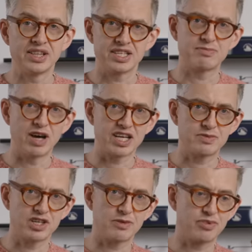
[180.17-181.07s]
the Smart
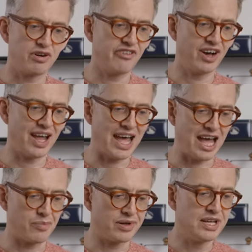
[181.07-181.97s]
Espresso Profiler
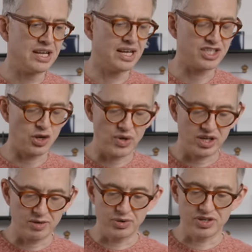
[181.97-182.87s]
app. And so we
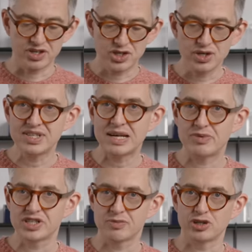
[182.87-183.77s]
could put two
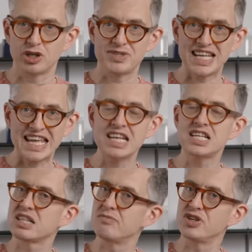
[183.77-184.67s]
temperature probes
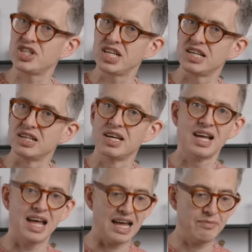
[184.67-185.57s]
into the machine
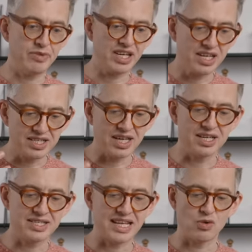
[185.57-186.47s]
and begin to
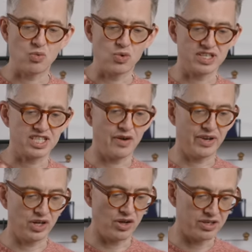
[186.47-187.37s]
understand what's
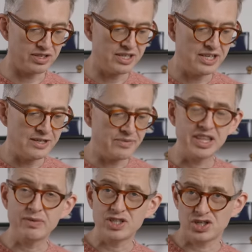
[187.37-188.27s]
going on. And
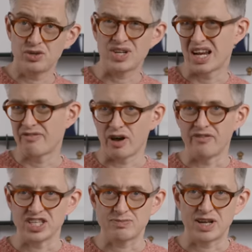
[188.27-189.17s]
there were two kind of
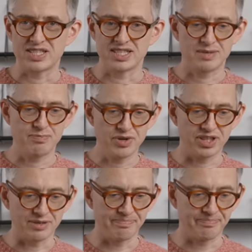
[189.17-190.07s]
obvious places to put
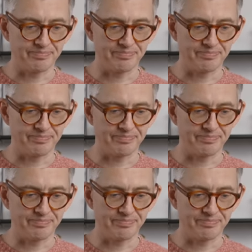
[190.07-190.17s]
them.